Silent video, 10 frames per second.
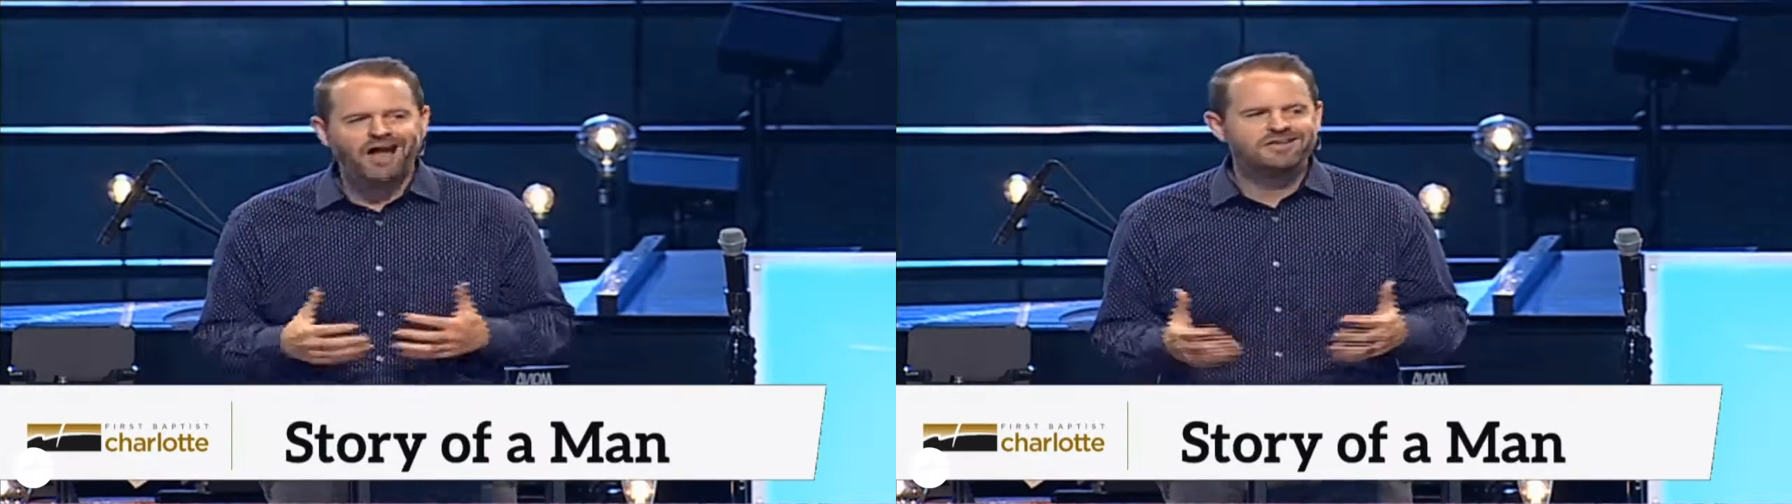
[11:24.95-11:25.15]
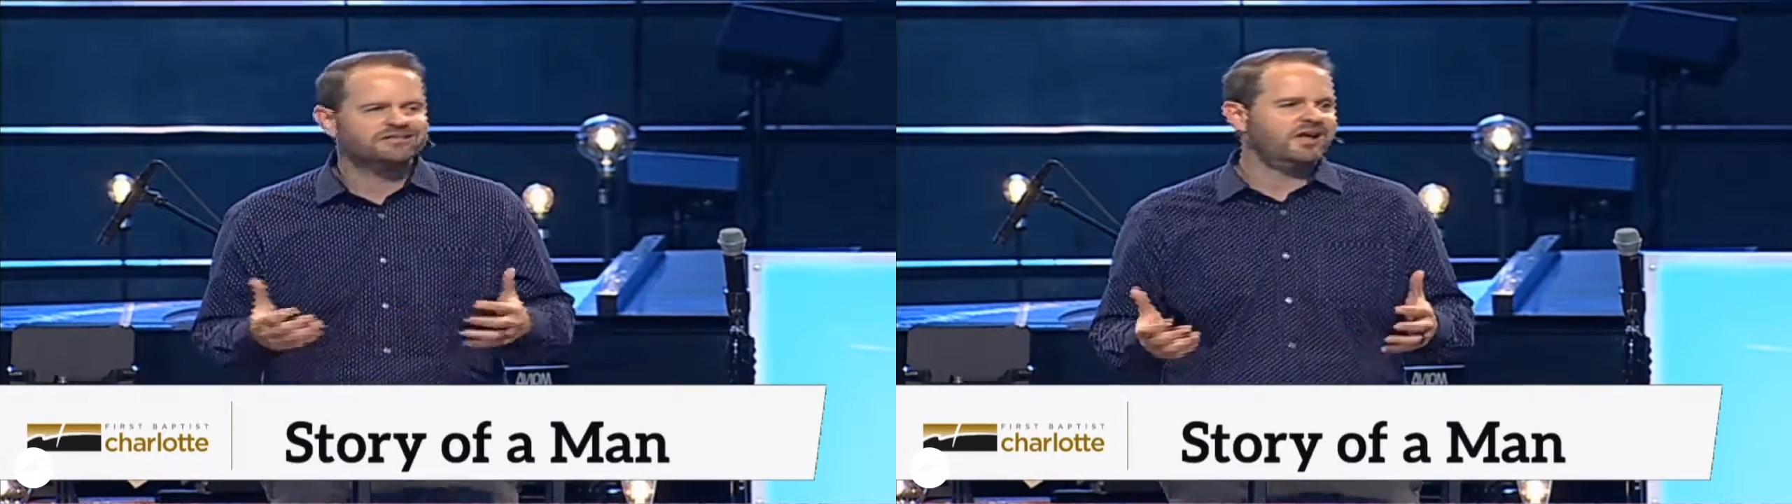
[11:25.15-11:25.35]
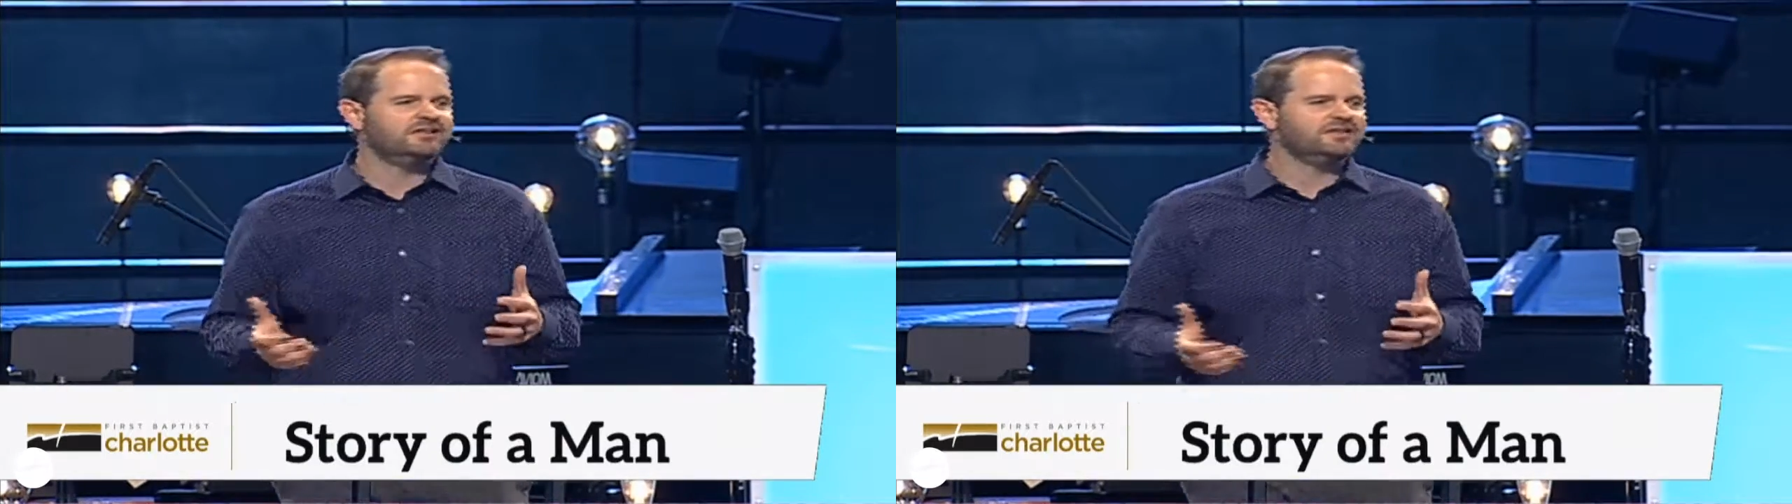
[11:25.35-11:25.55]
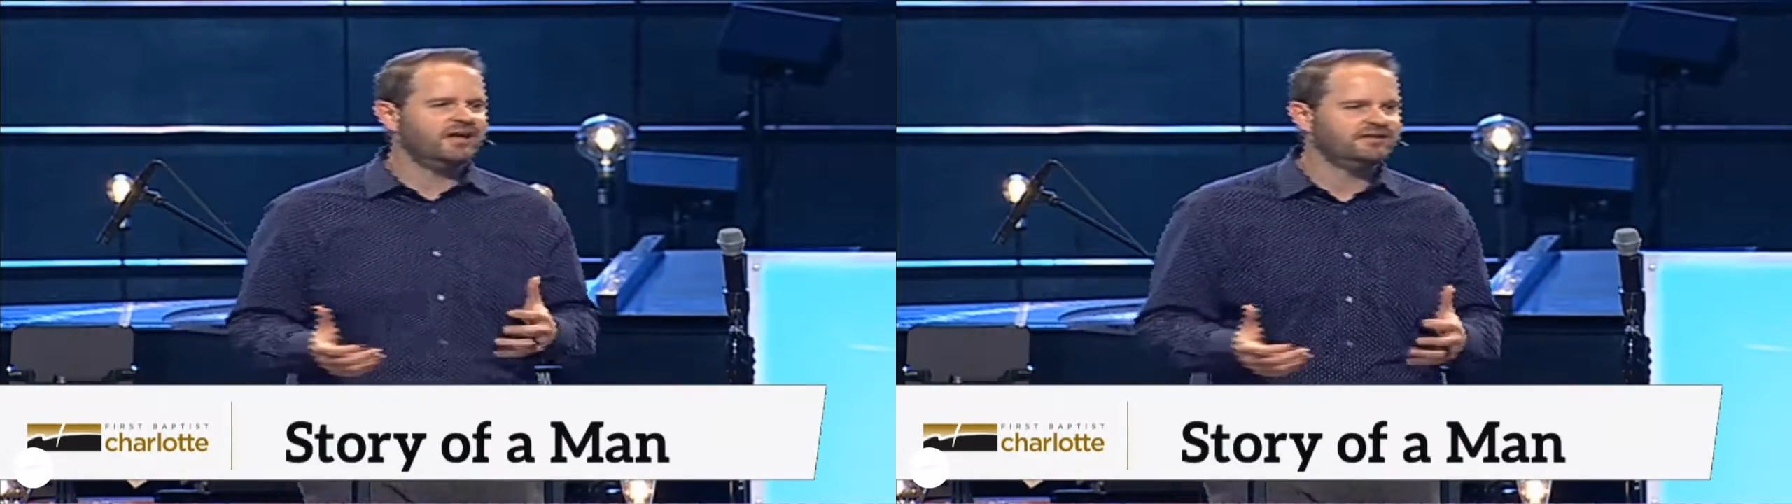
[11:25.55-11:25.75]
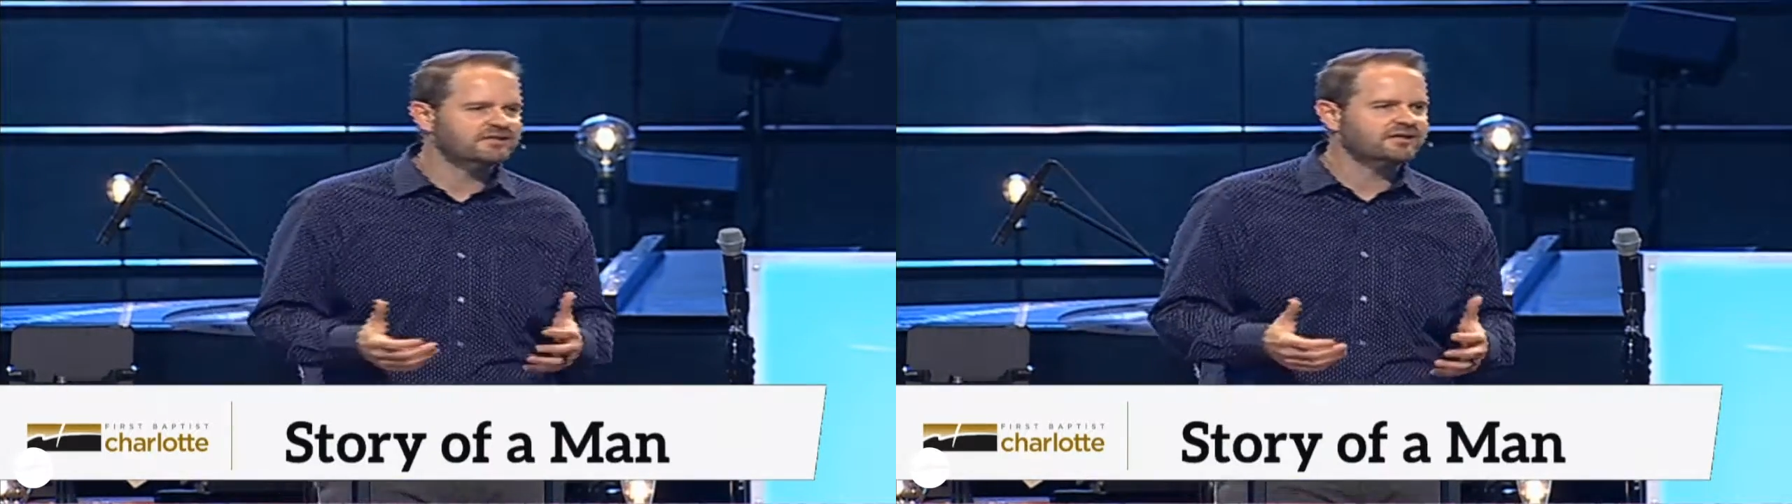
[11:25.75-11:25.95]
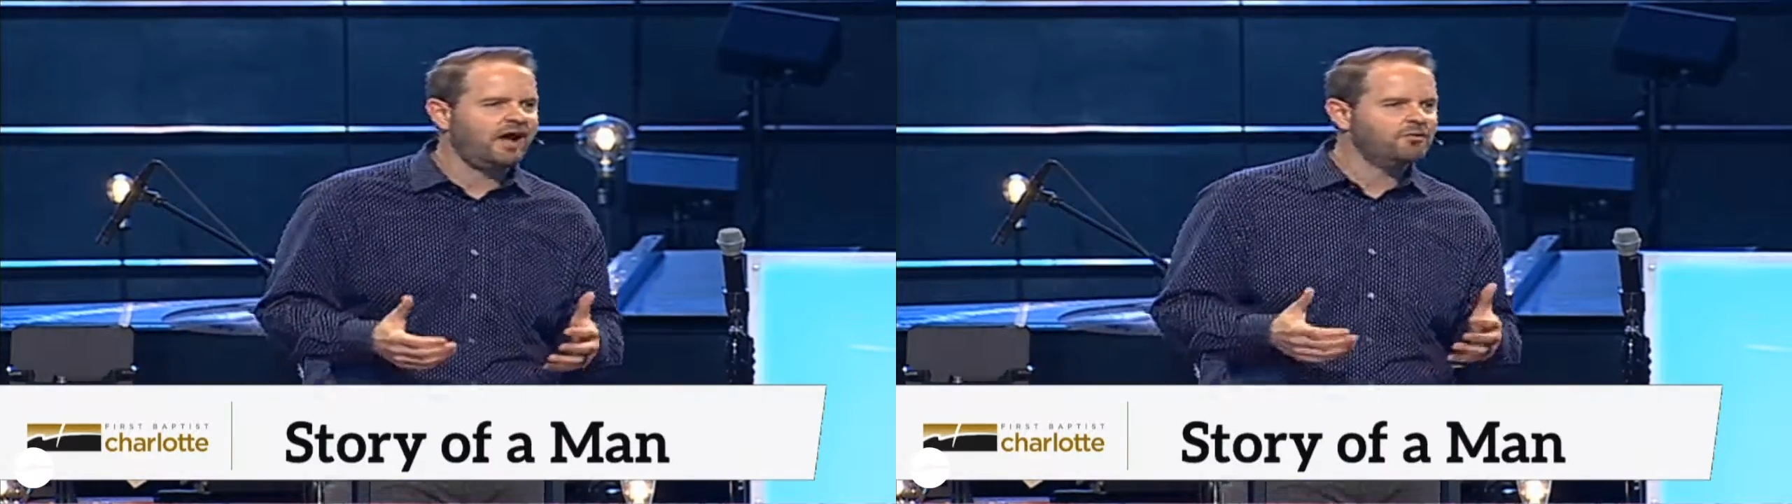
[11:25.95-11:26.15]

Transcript: kind of sounds like this